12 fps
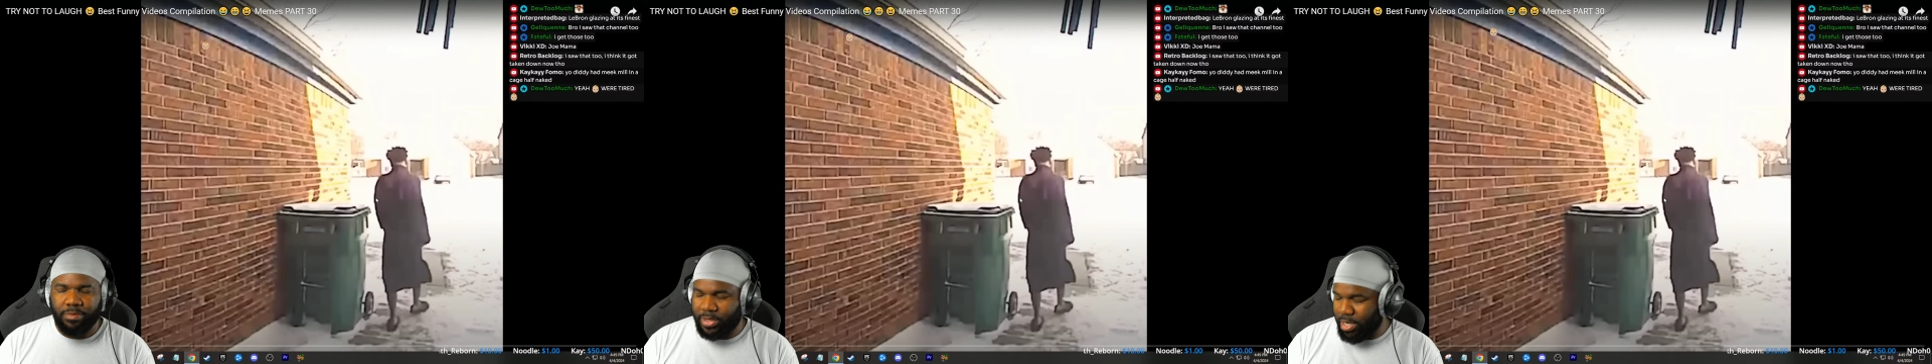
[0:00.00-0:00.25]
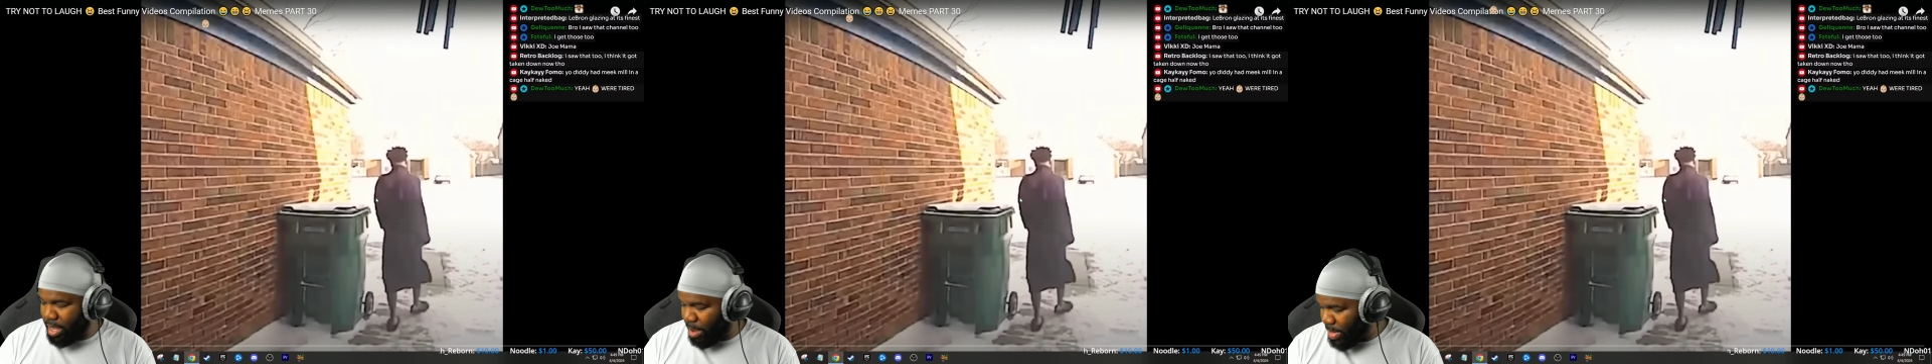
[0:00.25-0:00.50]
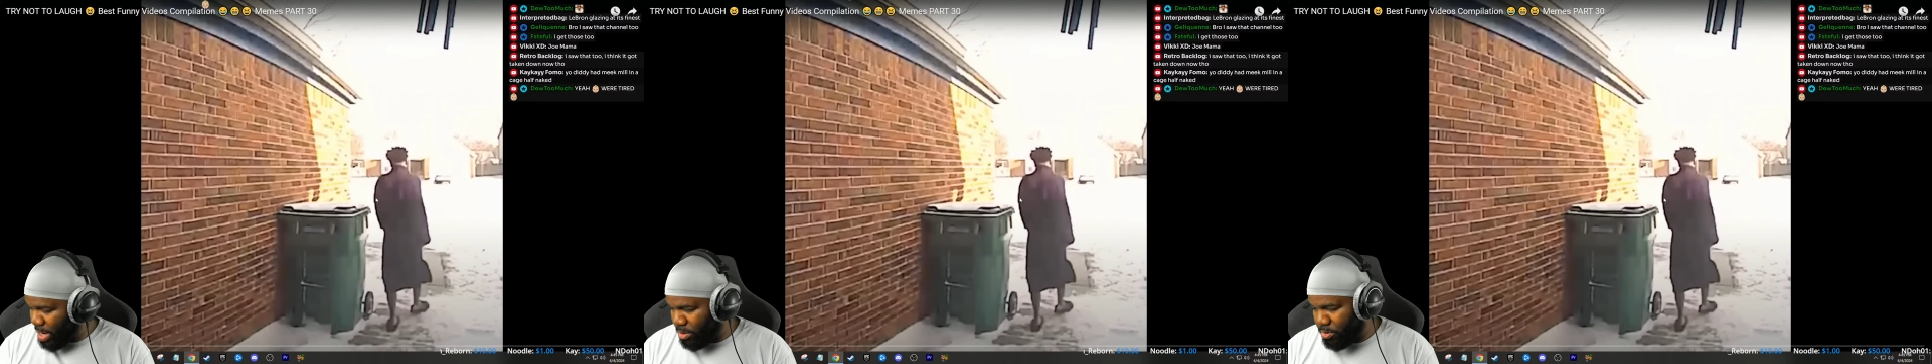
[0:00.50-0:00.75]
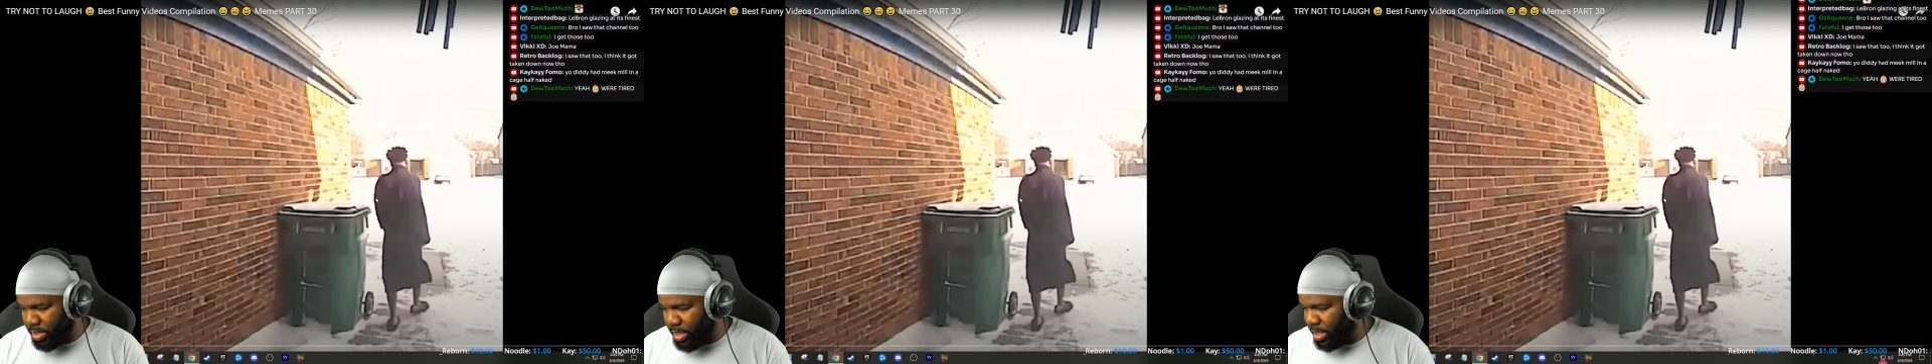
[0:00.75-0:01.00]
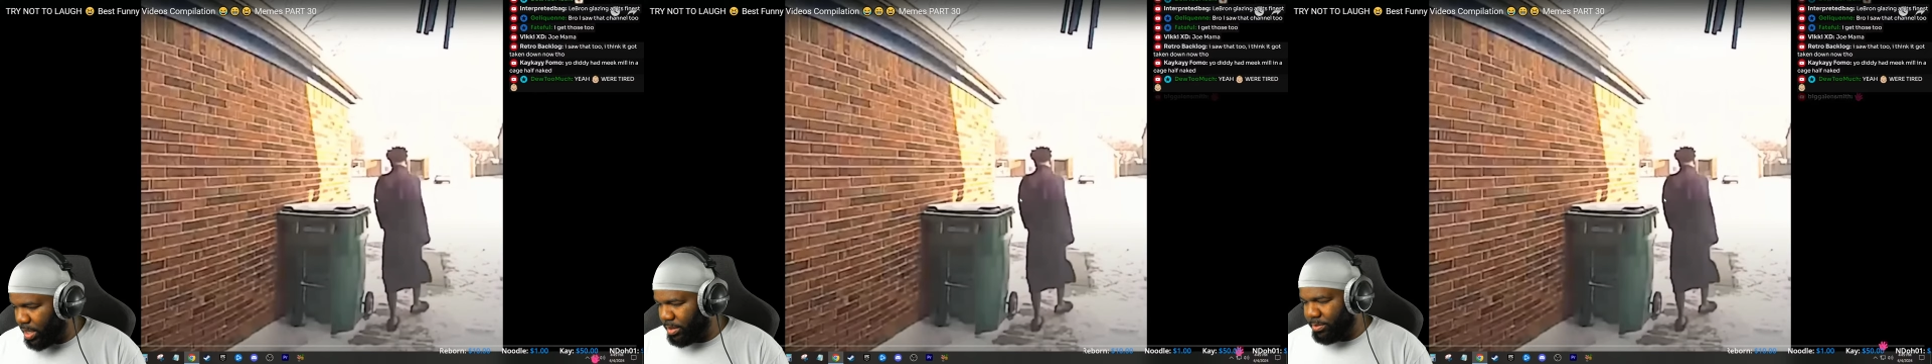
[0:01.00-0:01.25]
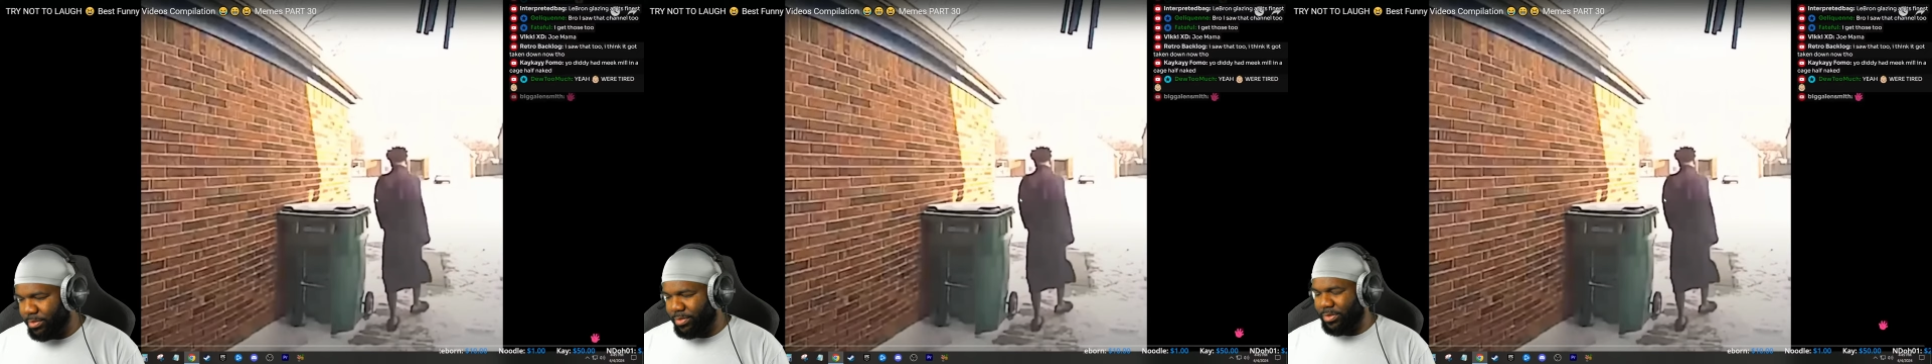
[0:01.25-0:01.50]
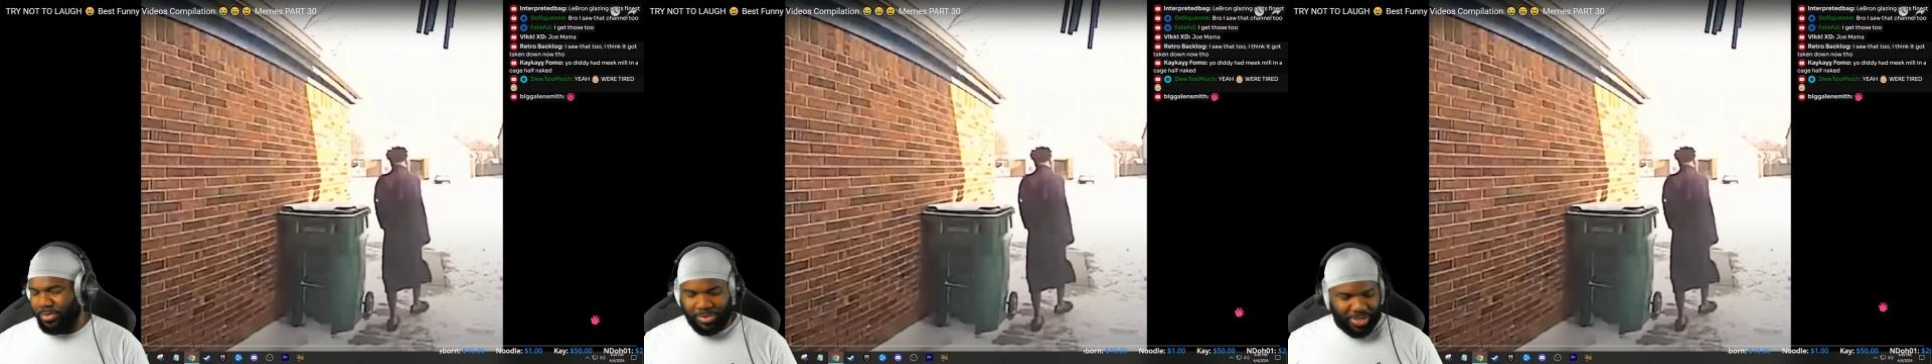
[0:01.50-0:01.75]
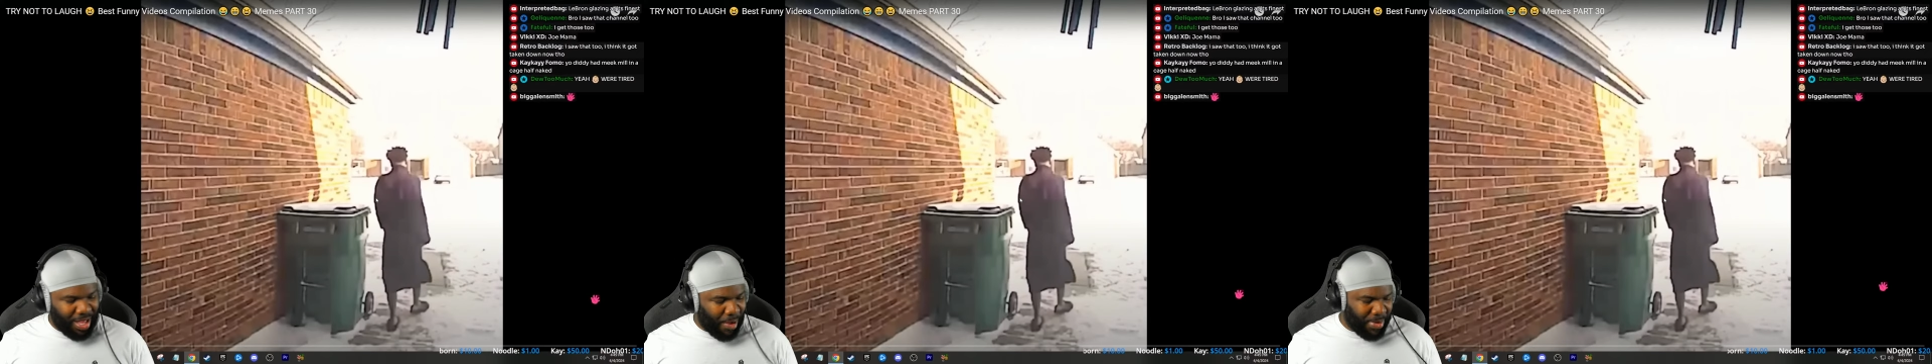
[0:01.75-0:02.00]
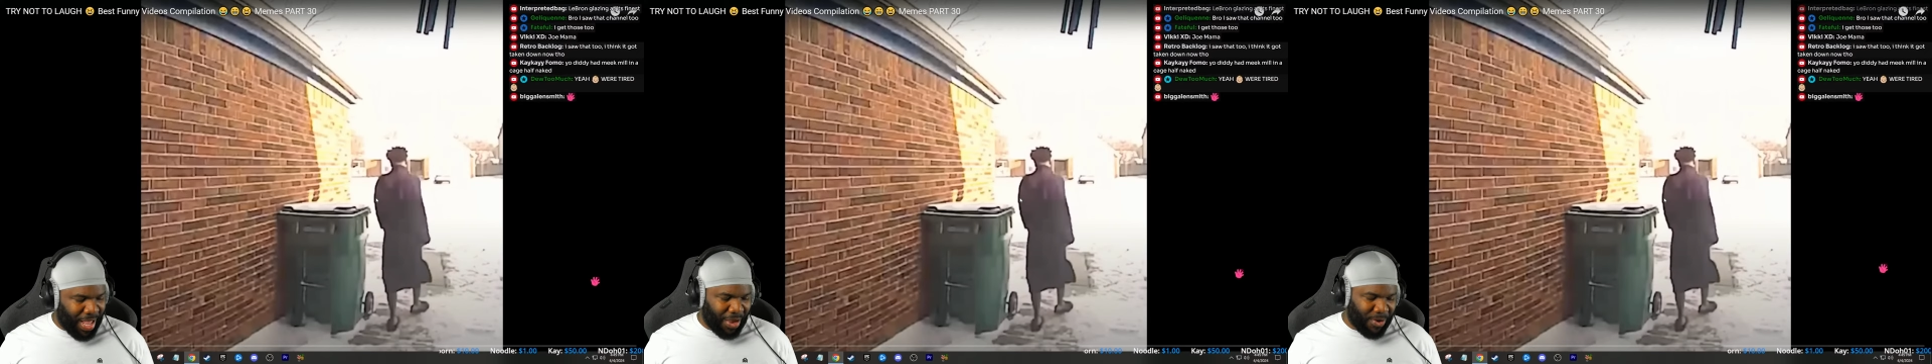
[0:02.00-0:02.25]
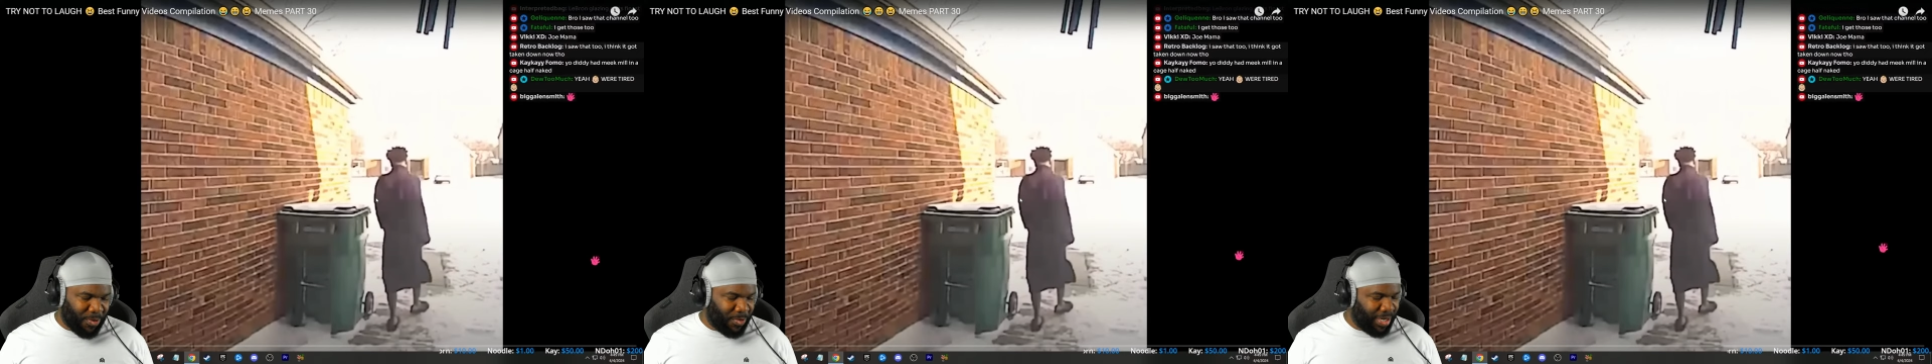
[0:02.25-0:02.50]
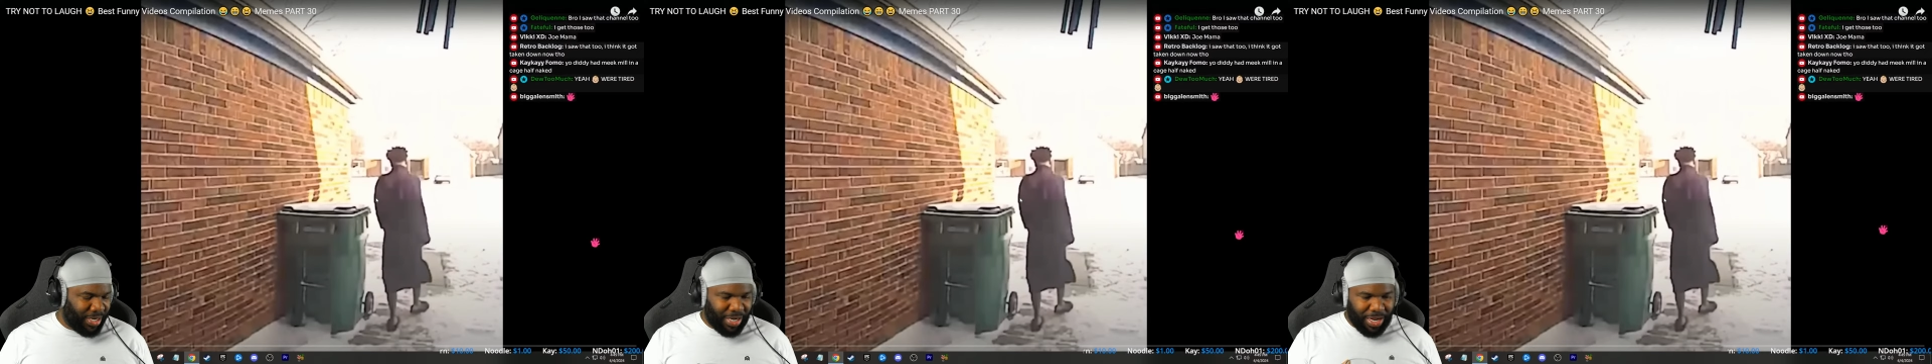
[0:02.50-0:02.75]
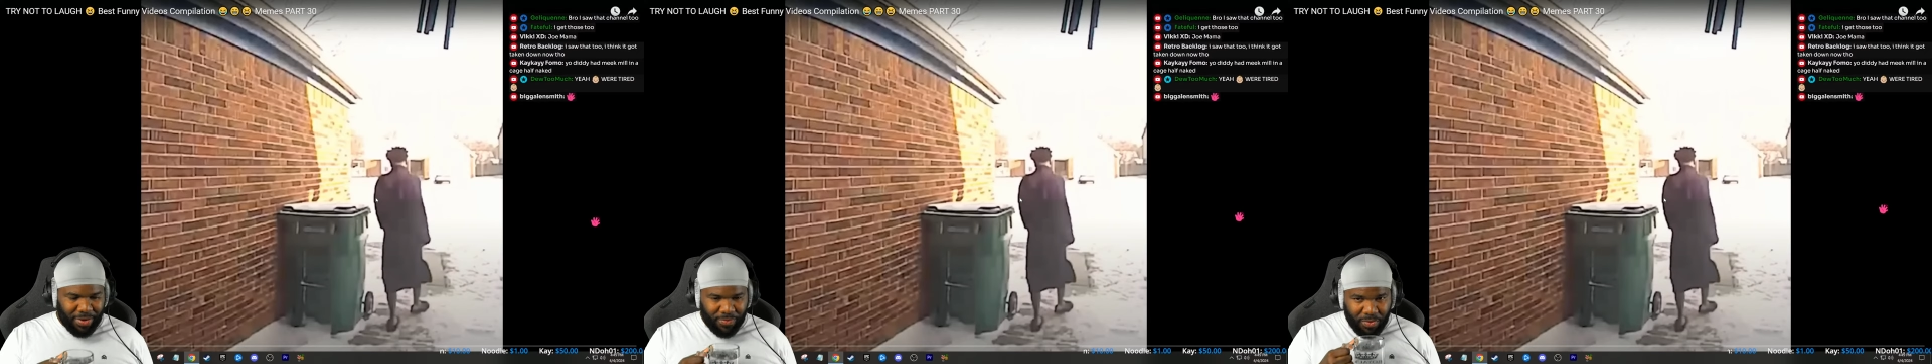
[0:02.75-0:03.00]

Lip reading: No, I'm not going to read that. I'm not going to read that.